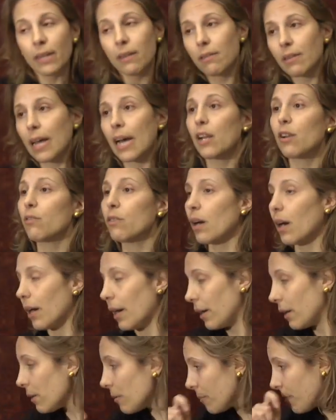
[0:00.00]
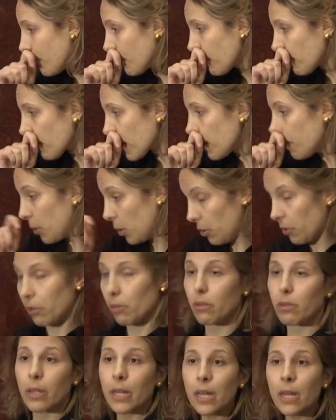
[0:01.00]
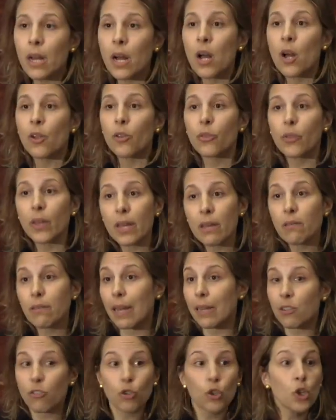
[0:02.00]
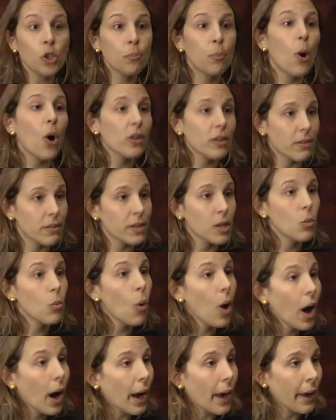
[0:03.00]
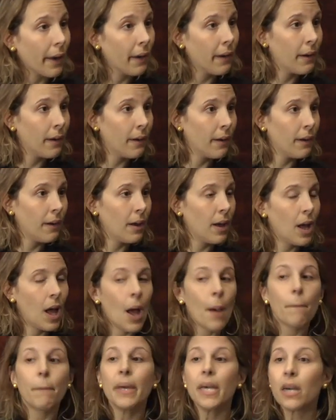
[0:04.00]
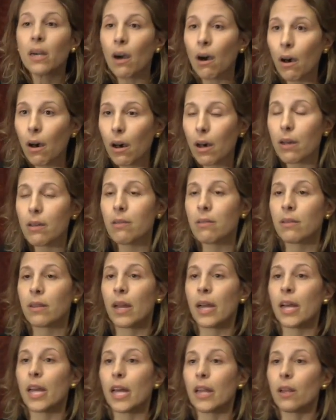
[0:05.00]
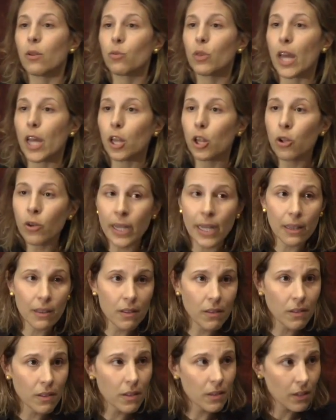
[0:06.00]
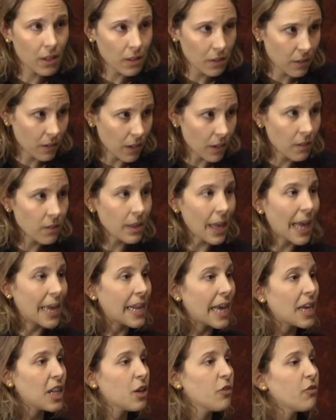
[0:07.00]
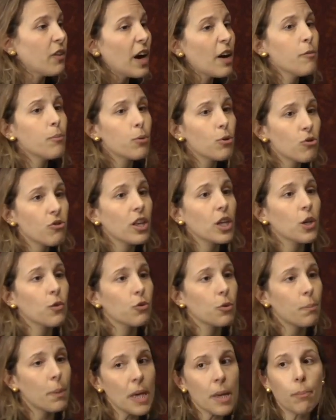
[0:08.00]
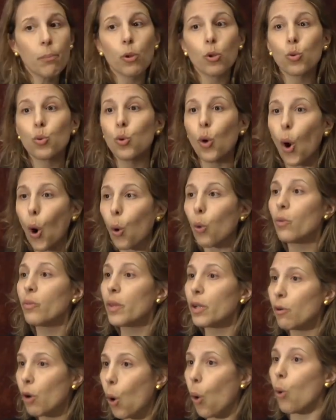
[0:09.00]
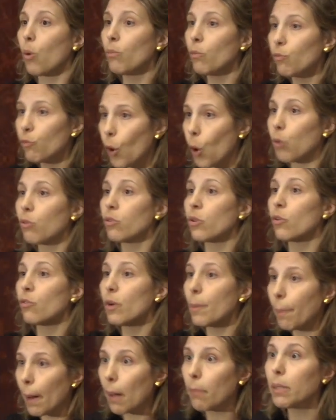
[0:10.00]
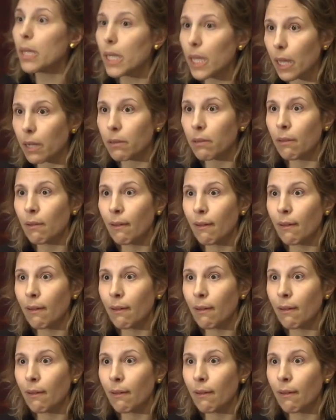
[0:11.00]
side of the aisle, politically, thinks that it's good policy. Why? Because they look at the statistics, and 85% of the people who own their home vote Republican.